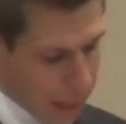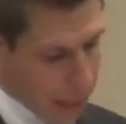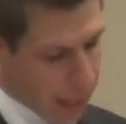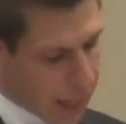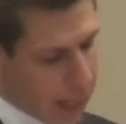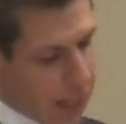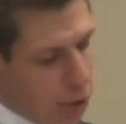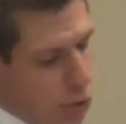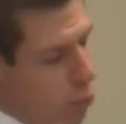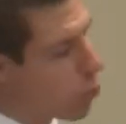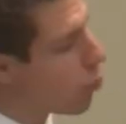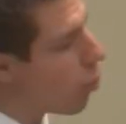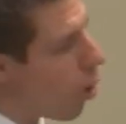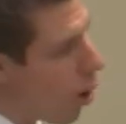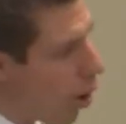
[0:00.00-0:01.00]
It is
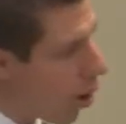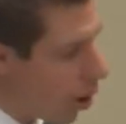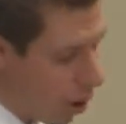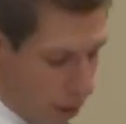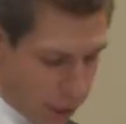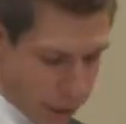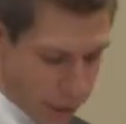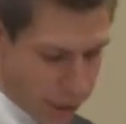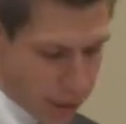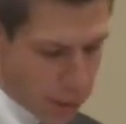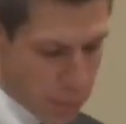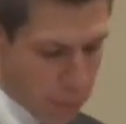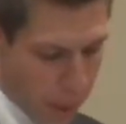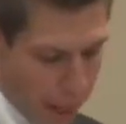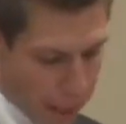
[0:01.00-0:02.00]
wrong to
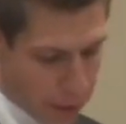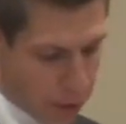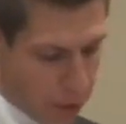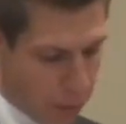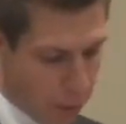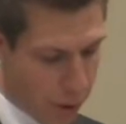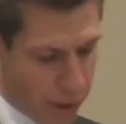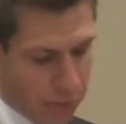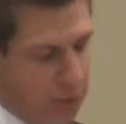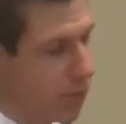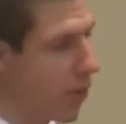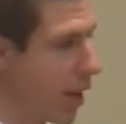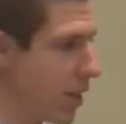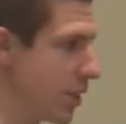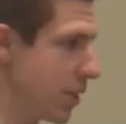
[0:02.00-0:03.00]
suspect someone of
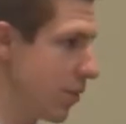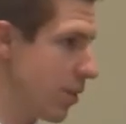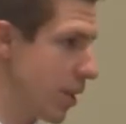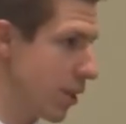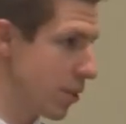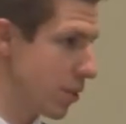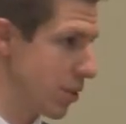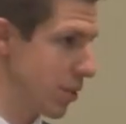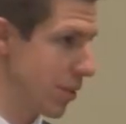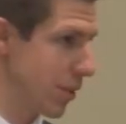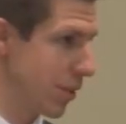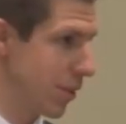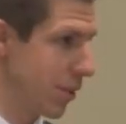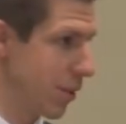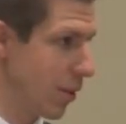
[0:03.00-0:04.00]
divisiveness
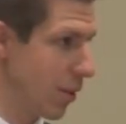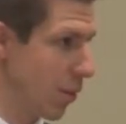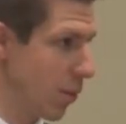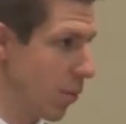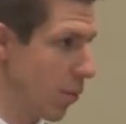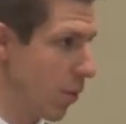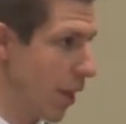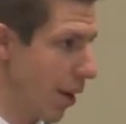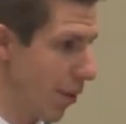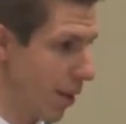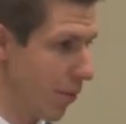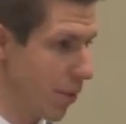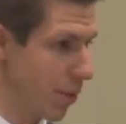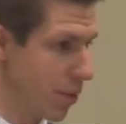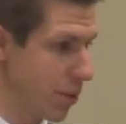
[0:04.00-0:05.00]
without
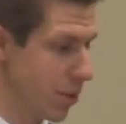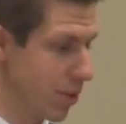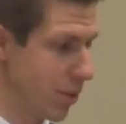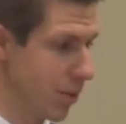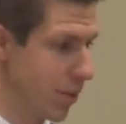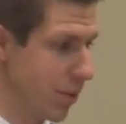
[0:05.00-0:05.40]
evidence.